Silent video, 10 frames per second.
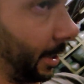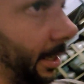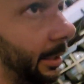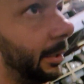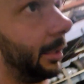
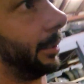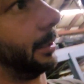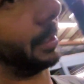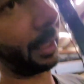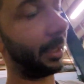harnesses.
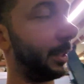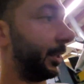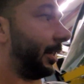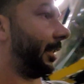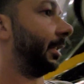It's got an
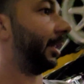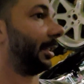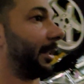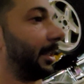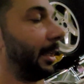E30
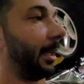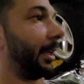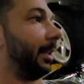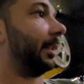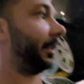
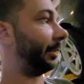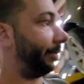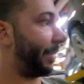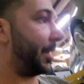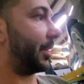
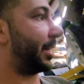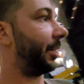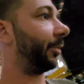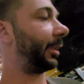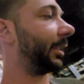mount on it
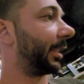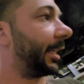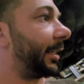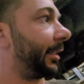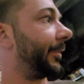with a
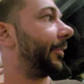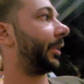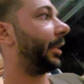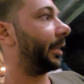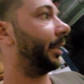slider.
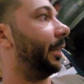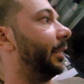And